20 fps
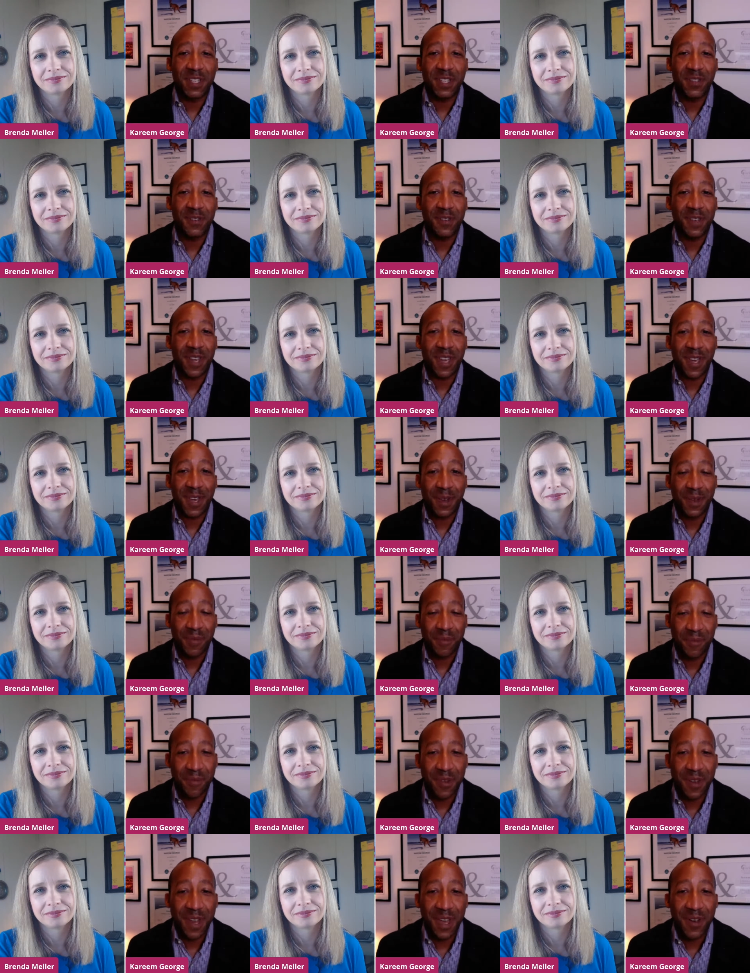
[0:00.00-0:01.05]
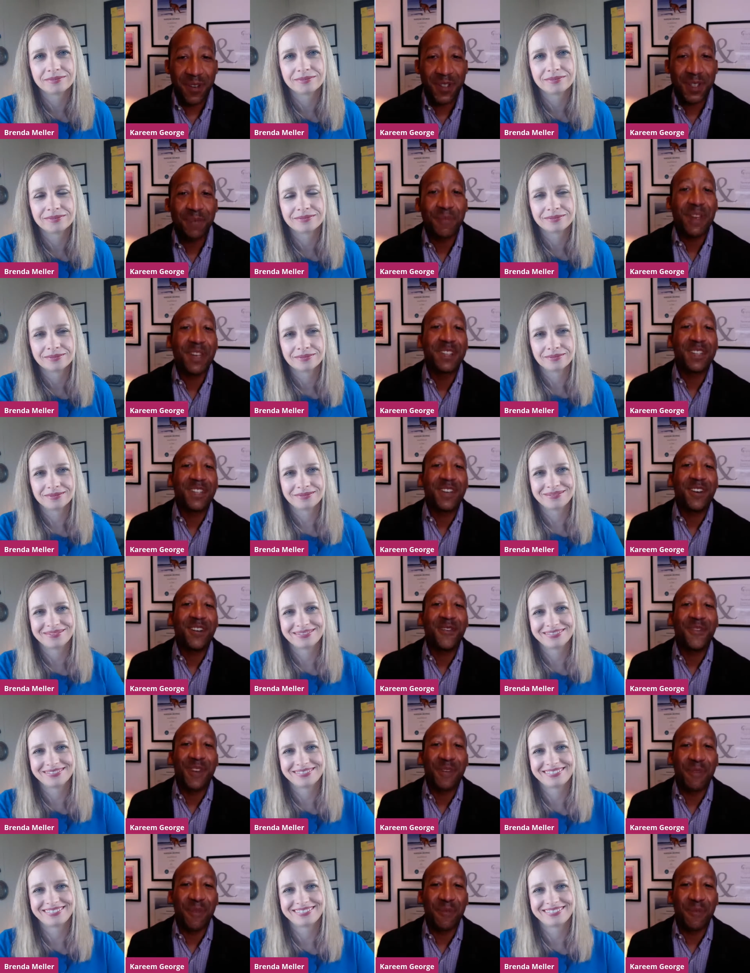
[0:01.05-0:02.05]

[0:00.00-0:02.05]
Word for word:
Speaker 1: i still can't pronounce myself